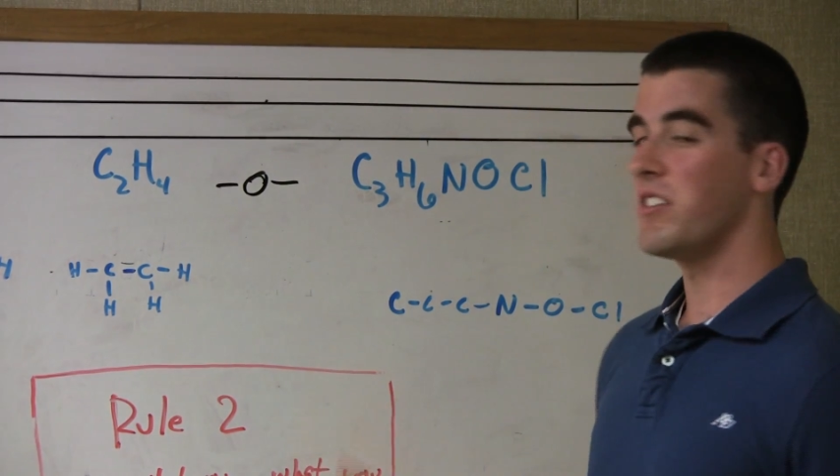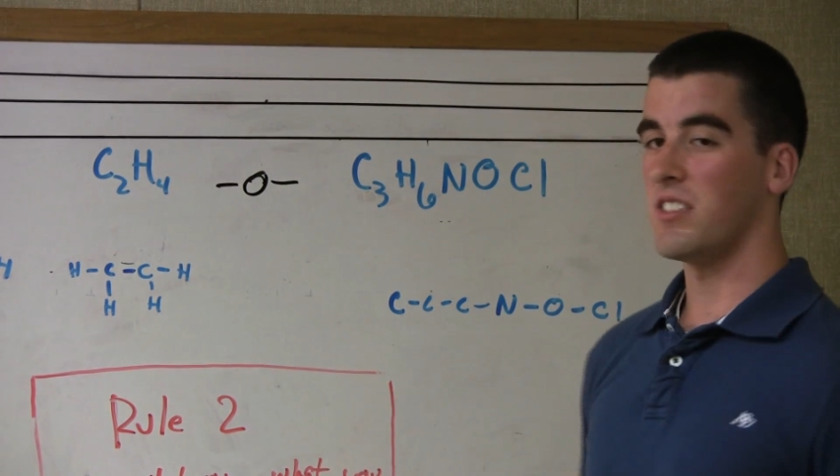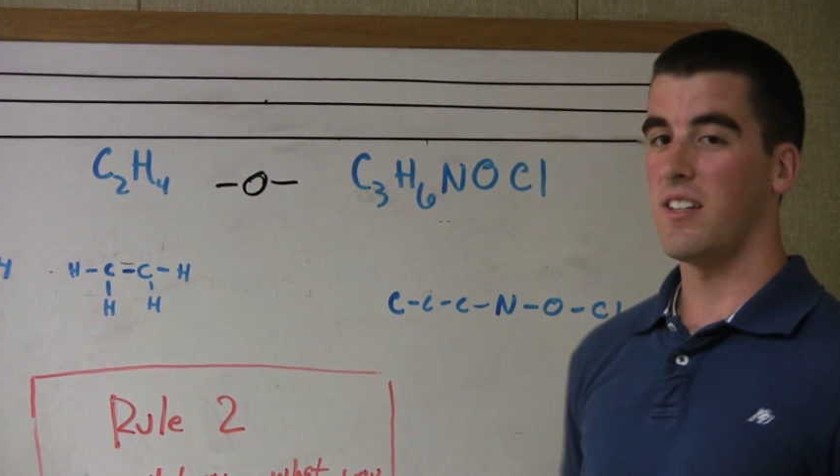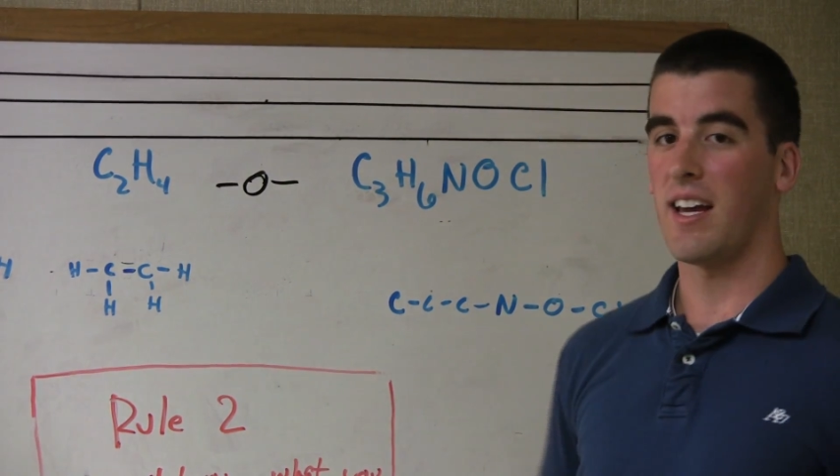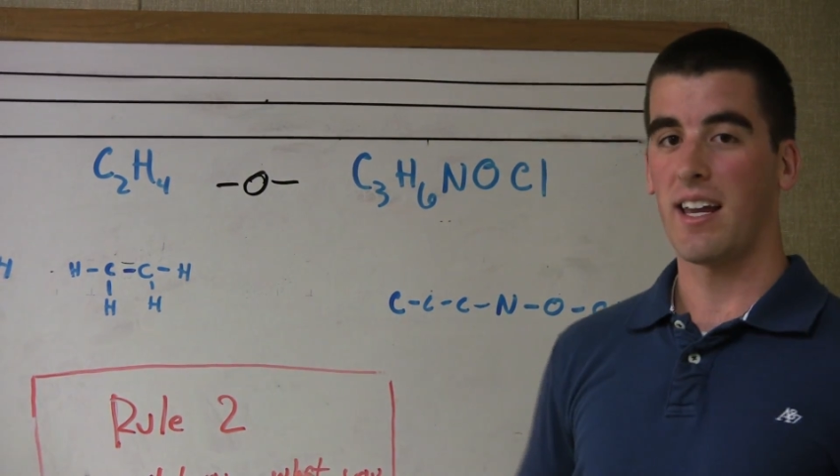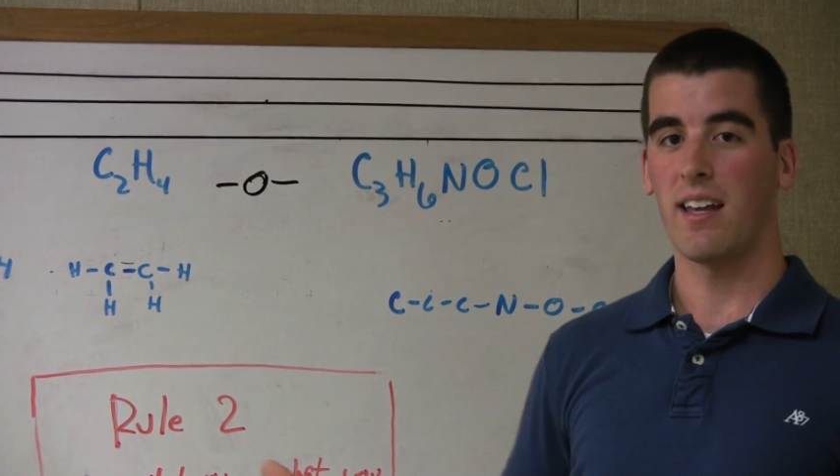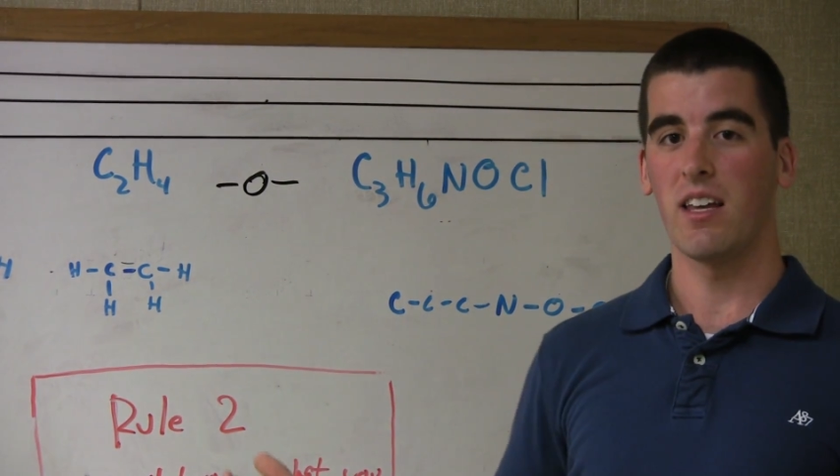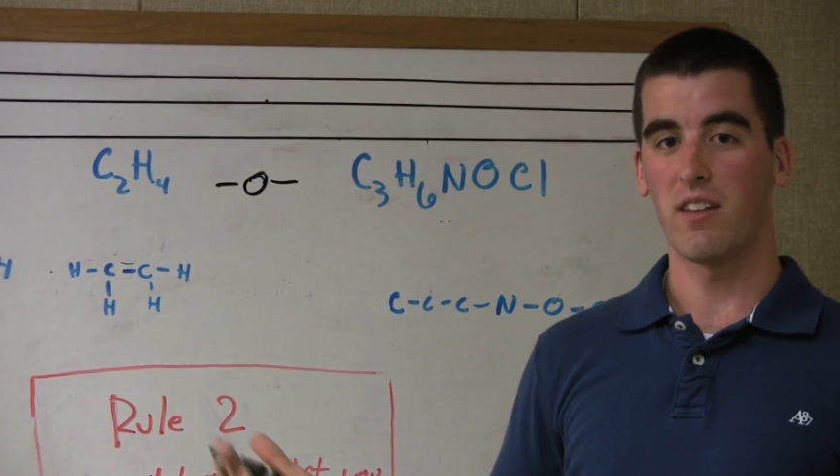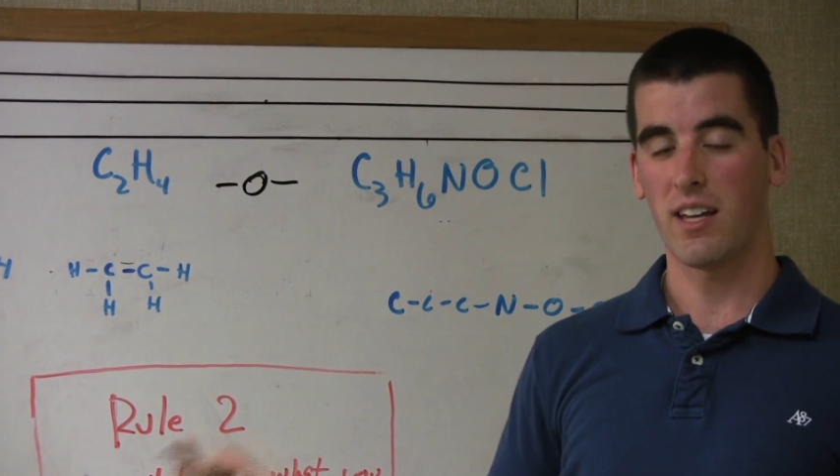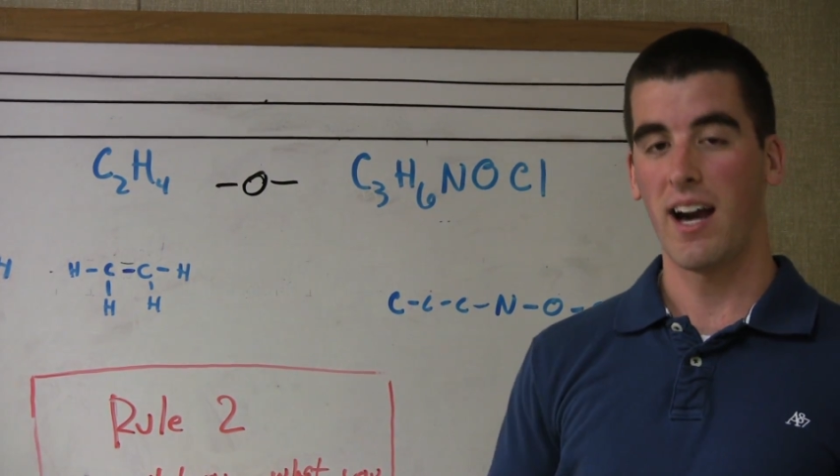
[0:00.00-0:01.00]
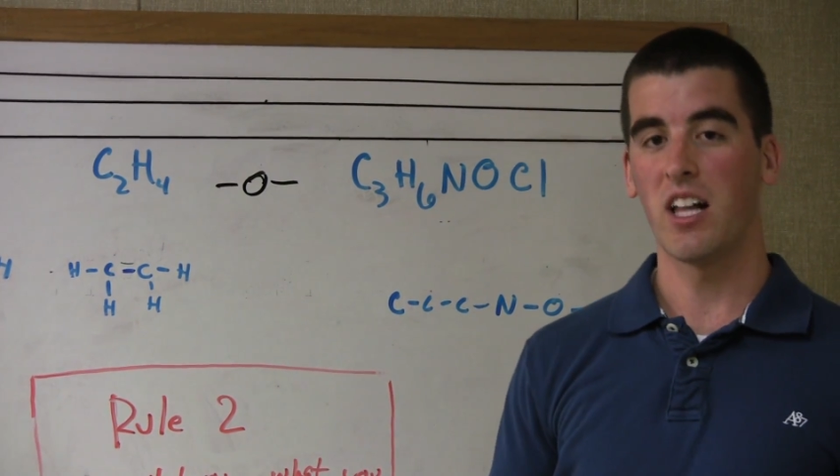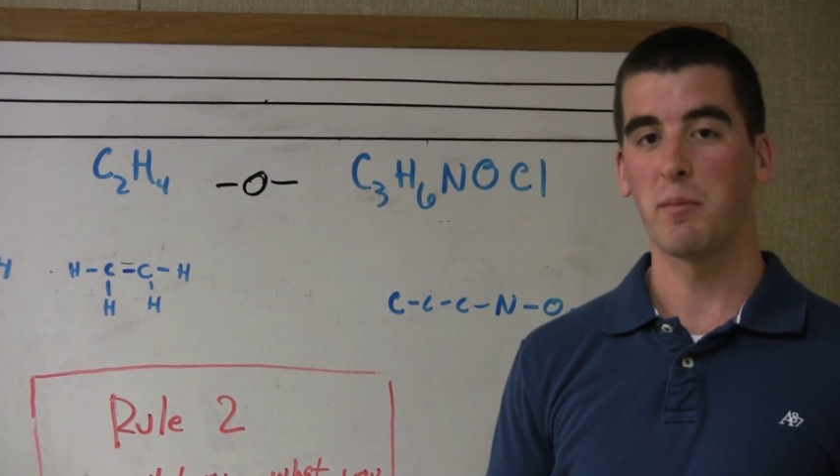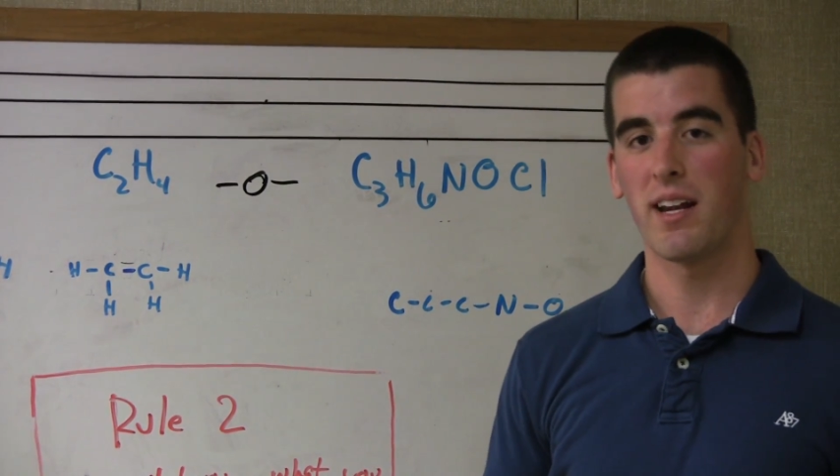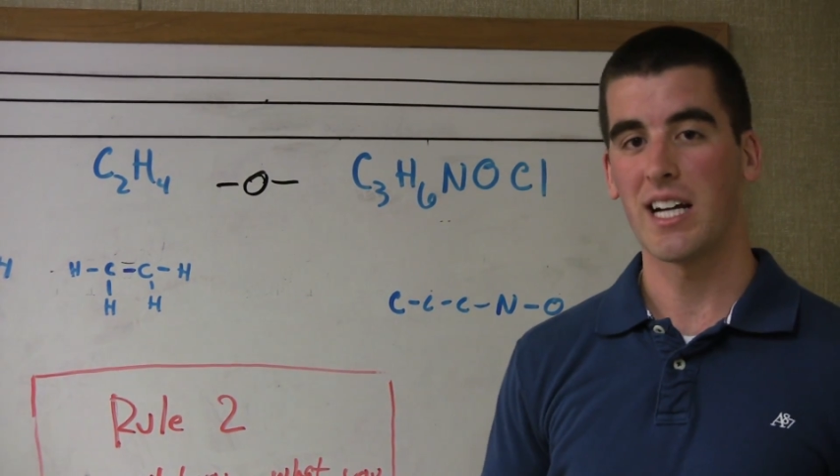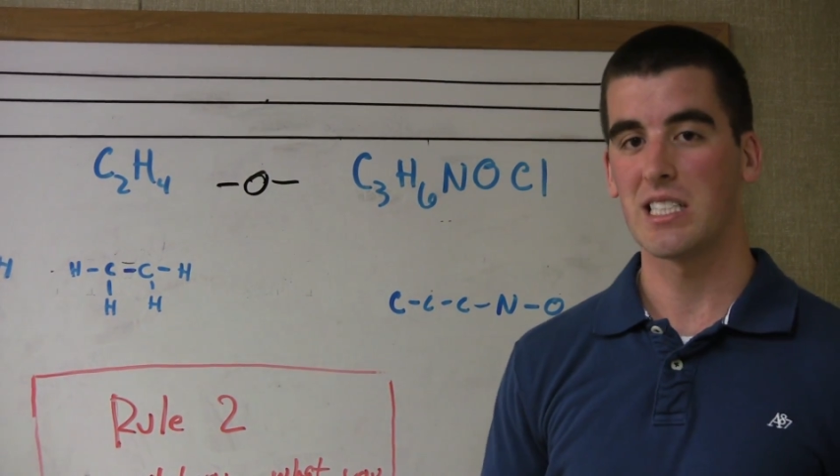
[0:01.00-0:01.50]
else in the
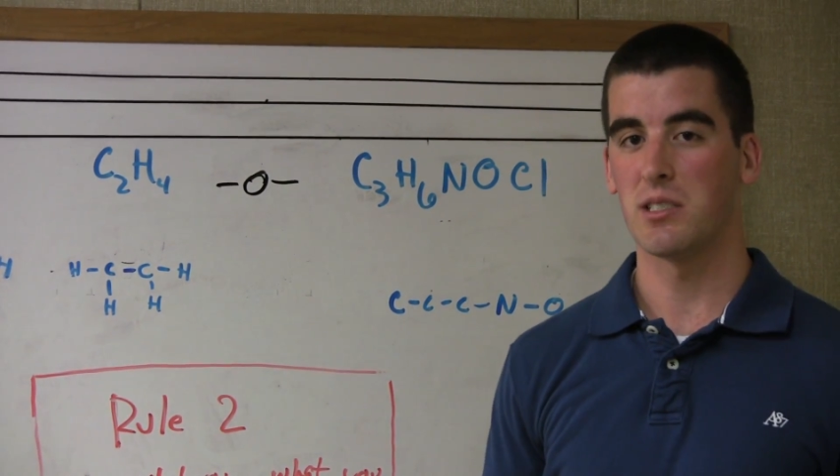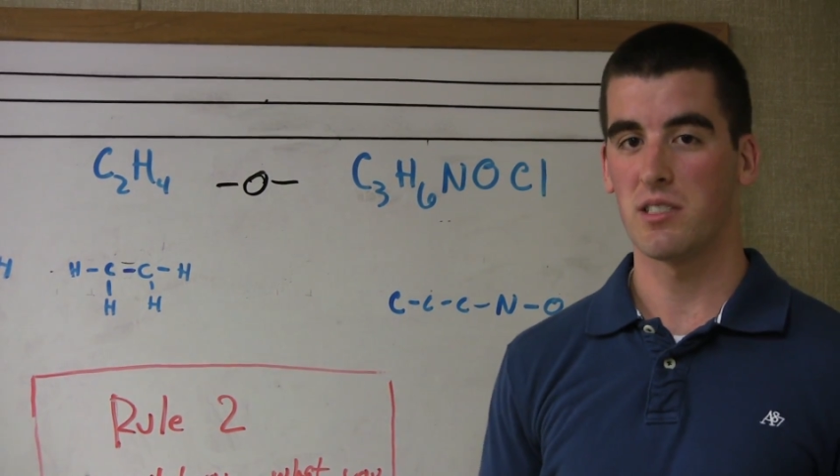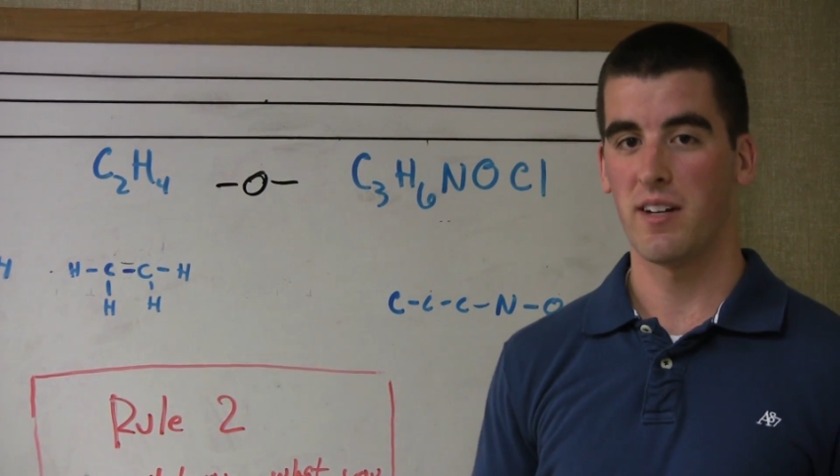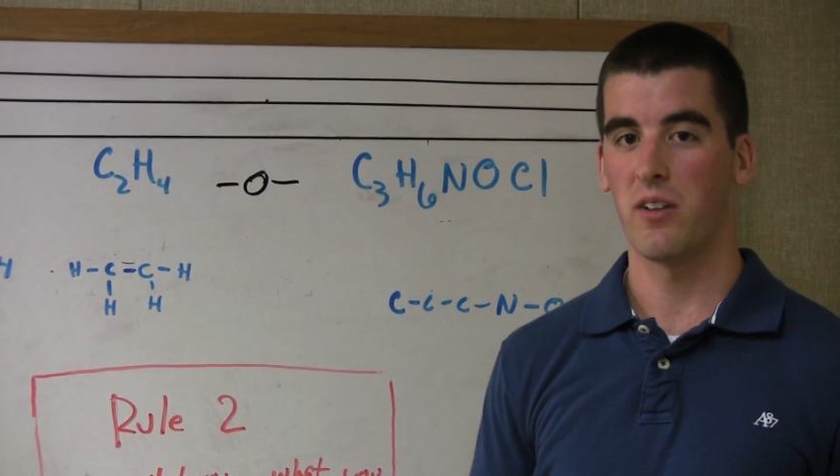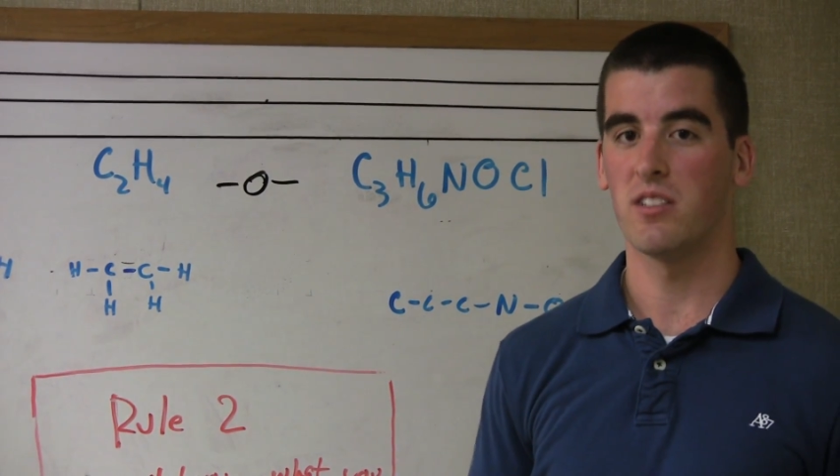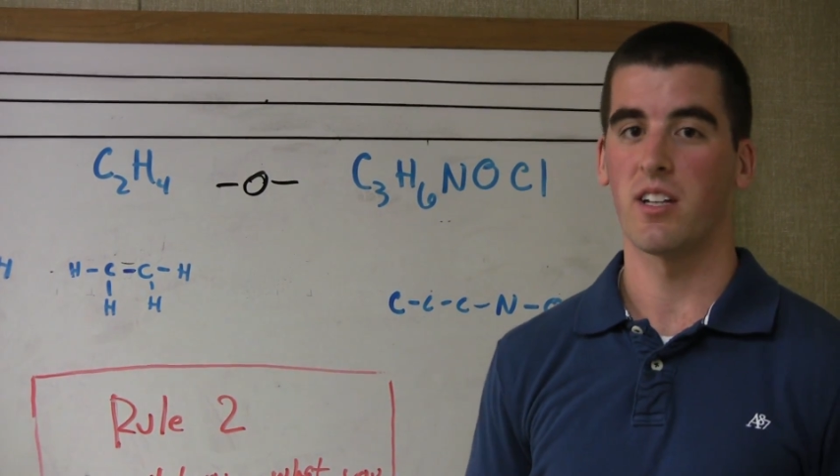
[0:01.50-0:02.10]
column that oxygen is found in,